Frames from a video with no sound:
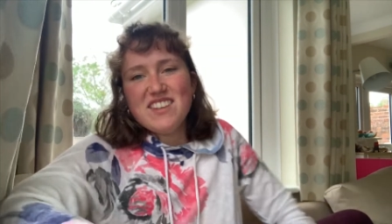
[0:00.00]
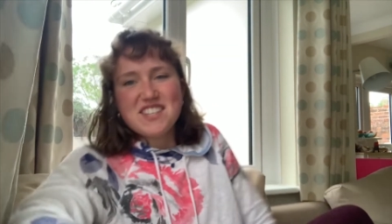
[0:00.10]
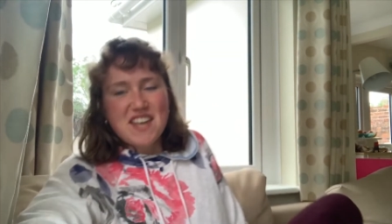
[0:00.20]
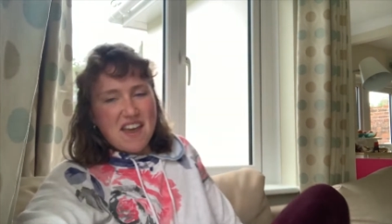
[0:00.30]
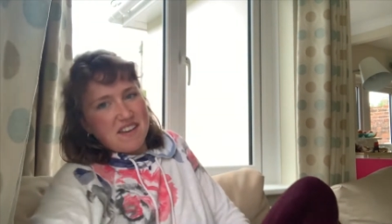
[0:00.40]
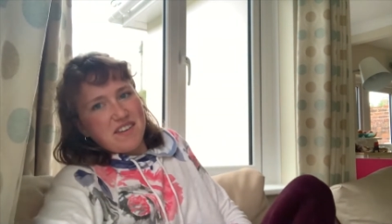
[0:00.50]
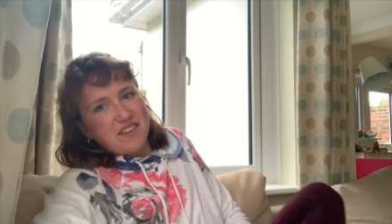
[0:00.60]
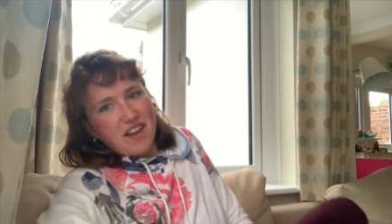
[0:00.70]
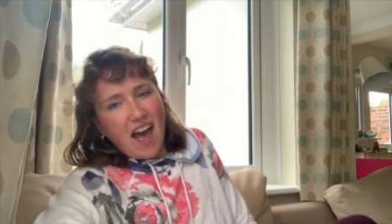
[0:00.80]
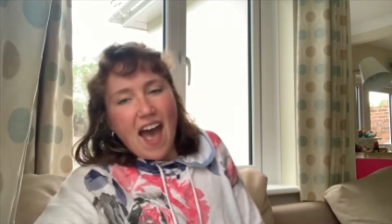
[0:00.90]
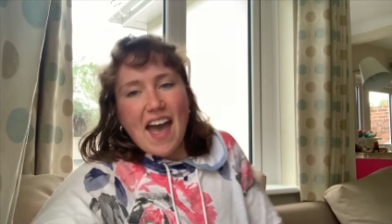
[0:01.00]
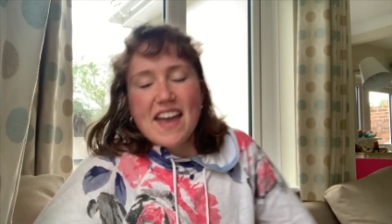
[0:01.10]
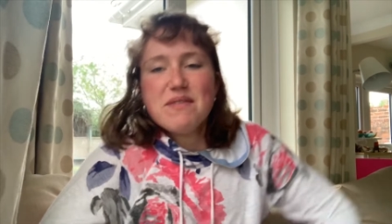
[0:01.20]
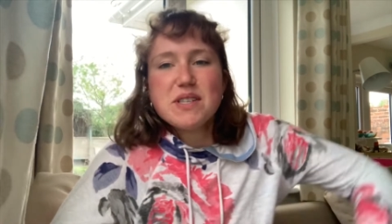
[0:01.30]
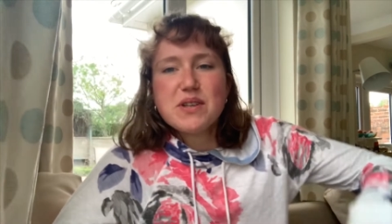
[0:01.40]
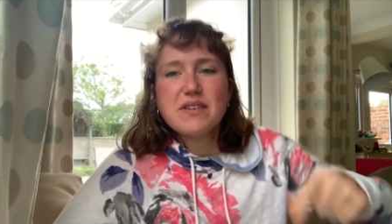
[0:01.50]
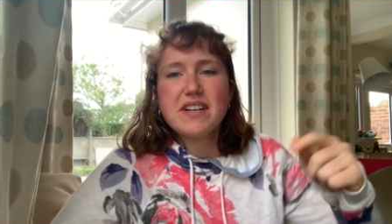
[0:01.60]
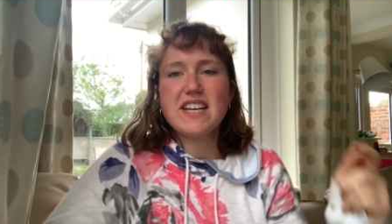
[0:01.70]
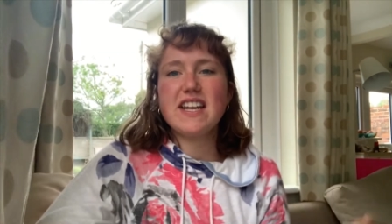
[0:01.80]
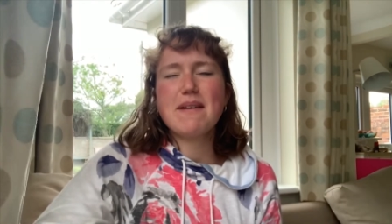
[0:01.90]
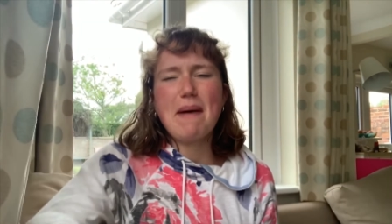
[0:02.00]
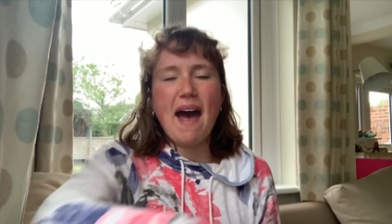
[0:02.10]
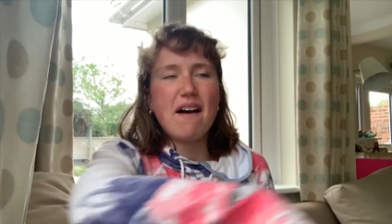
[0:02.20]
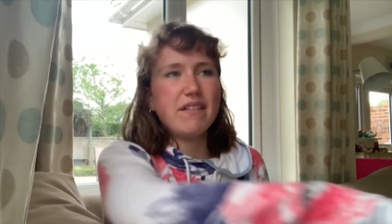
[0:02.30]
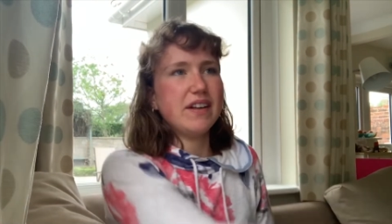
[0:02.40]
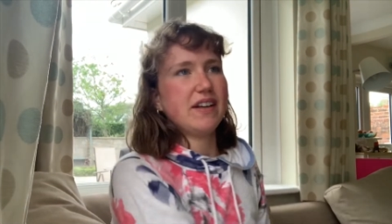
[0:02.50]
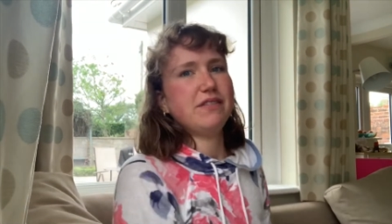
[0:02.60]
So I was already about